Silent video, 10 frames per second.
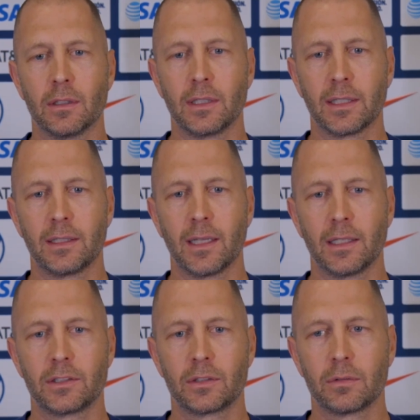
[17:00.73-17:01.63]
I think
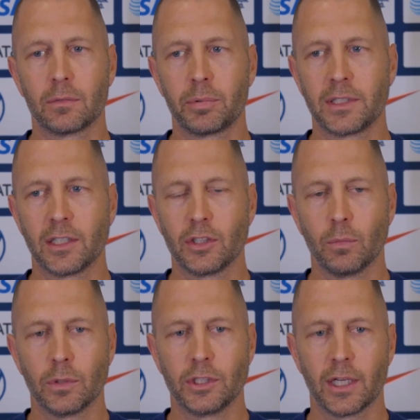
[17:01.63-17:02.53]
that's
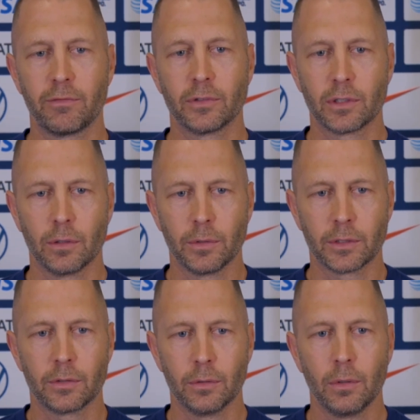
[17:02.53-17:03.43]
potentially what Jeff was
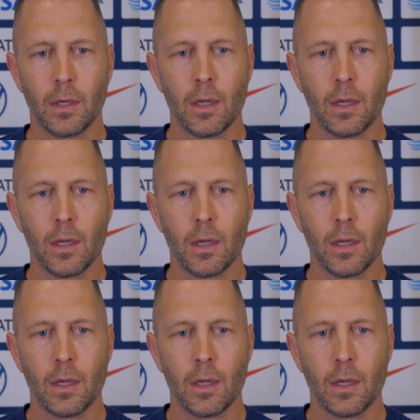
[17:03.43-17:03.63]
alluding to.